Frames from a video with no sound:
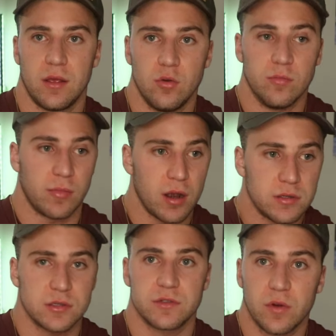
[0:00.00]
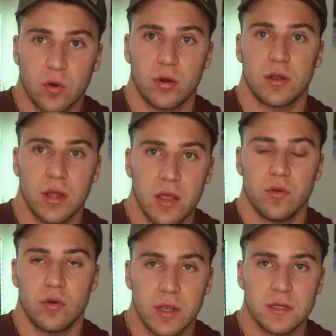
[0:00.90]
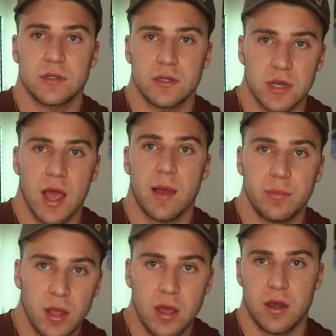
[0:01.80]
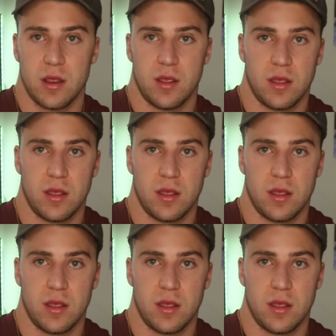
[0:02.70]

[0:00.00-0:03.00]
who marches forward in life, who gets the job done,